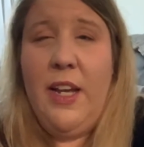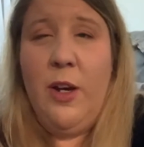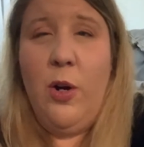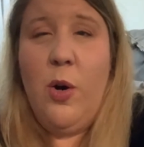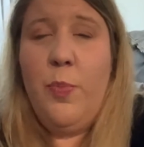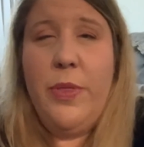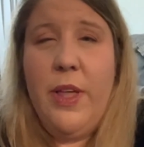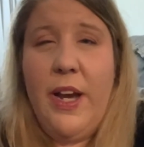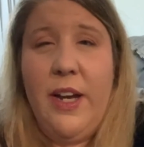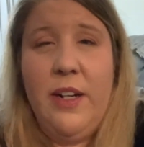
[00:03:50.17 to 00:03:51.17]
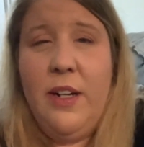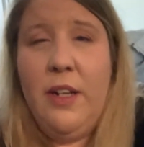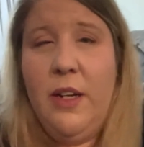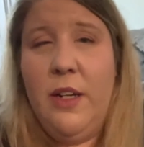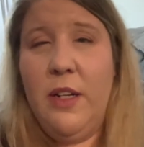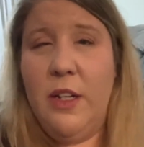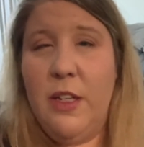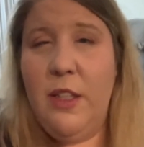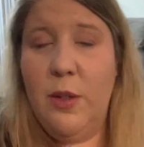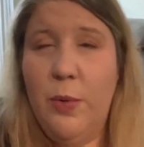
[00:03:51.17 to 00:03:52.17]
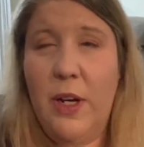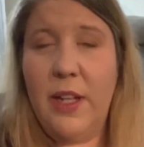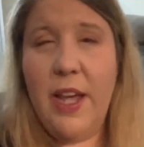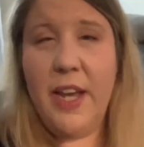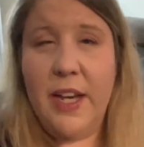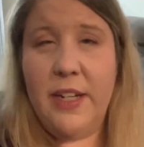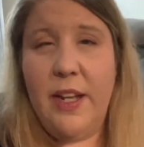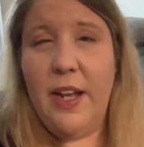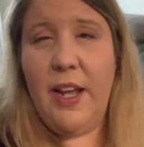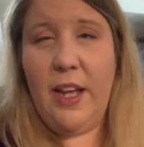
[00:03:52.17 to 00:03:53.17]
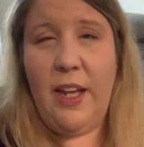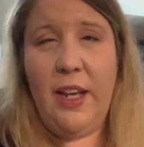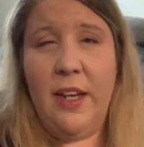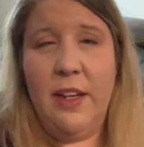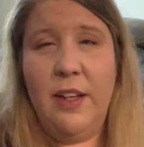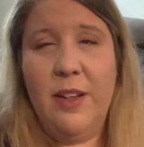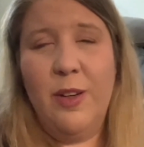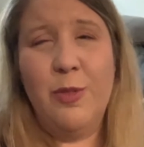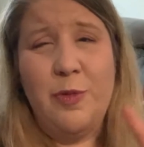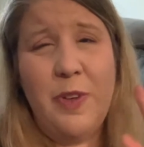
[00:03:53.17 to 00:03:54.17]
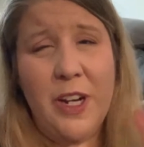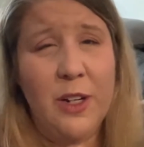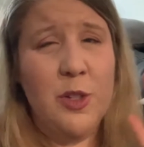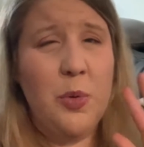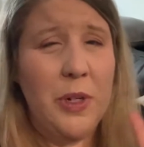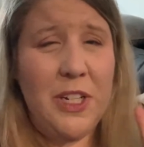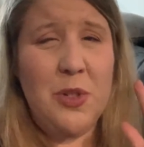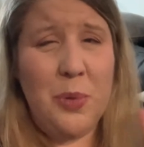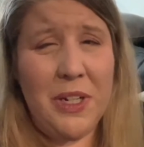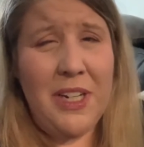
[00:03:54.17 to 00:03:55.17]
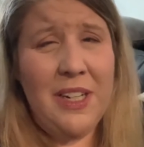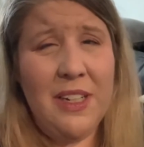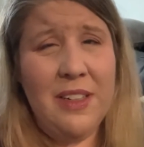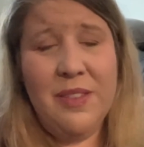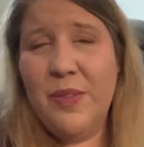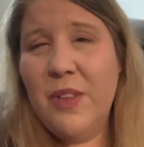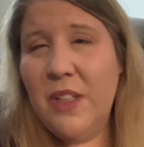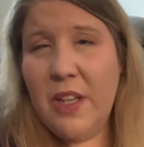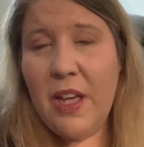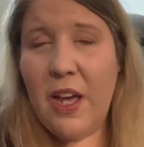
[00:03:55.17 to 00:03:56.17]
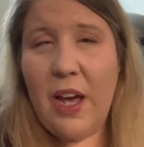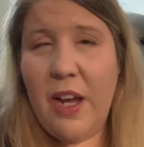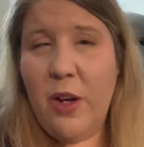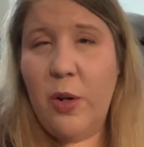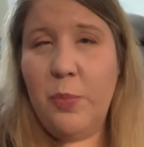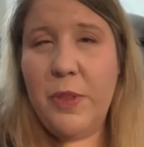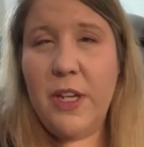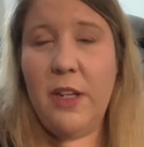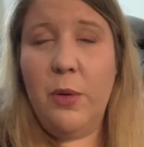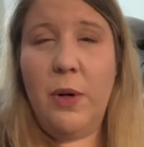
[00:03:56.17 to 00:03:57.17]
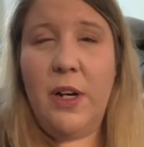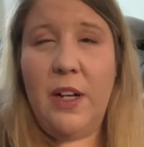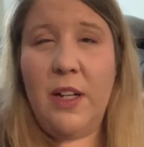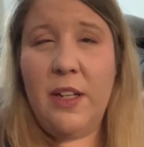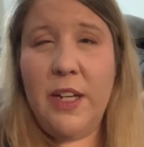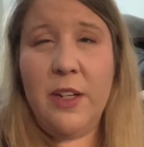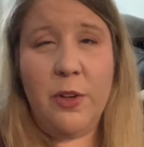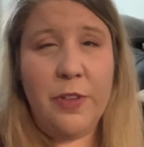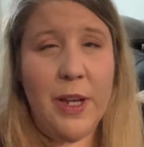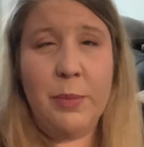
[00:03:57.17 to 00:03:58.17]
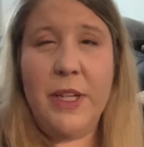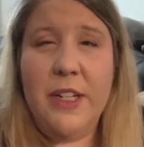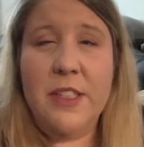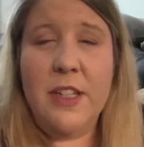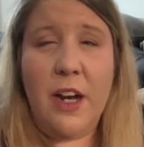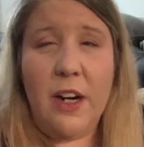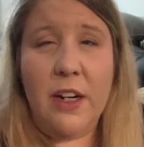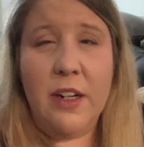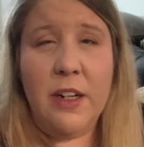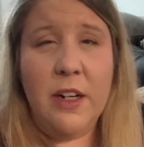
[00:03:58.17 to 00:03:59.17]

hope that you all had a fair 2020. I hope that you all and your families are